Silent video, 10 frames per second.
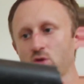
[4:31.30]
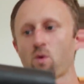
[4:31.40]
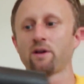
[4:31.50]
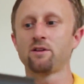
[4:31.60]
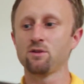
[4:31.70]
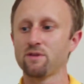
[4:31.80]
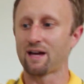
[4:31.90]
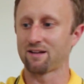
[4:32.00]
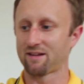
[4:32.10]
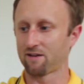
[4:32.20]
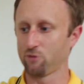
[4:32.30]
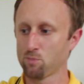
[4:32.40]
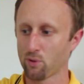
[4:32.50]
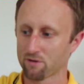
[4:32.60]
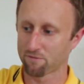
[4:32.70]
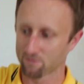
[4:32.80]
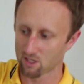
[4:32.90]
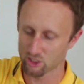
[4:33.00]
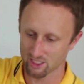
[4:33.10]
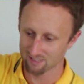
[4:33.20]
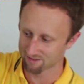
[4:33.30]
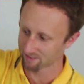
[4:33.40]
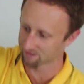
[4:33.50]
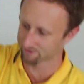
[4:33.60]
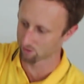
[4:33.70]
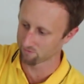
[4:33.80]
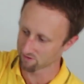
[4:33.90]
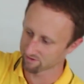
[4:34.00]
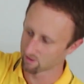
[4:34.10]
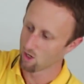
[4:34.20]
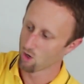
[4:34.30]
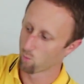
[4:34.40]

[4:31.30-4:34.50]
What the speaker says: you want to do that is that if you put it flush against that surface,